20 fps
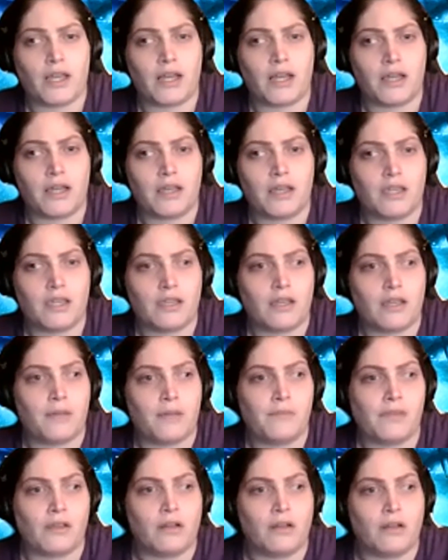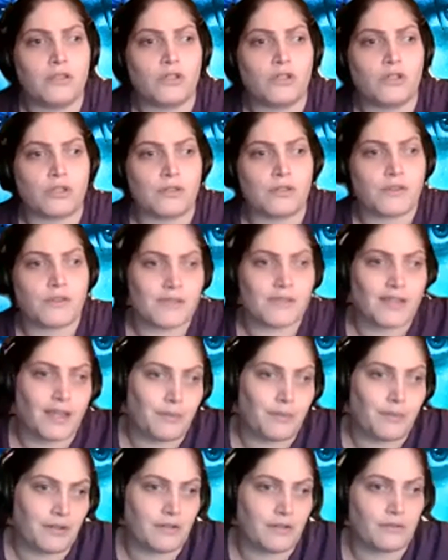I'm not just a
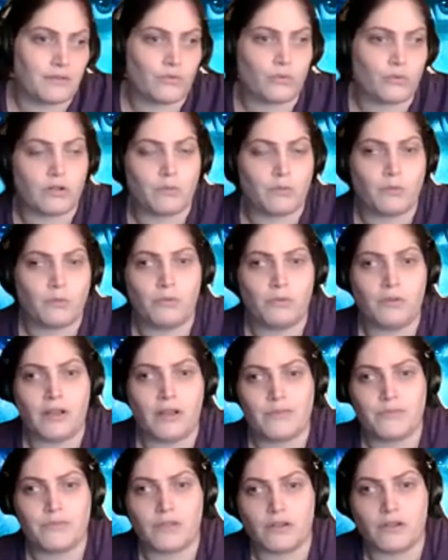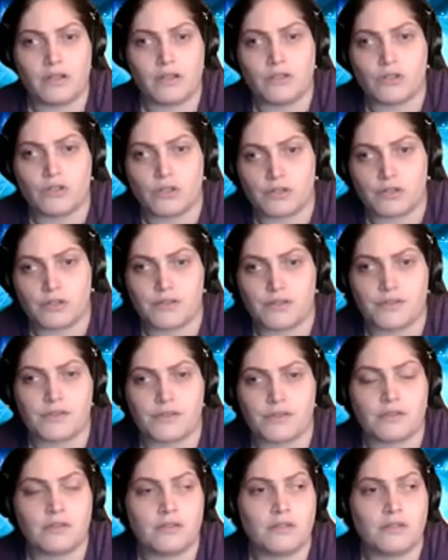paranormal. I'm not just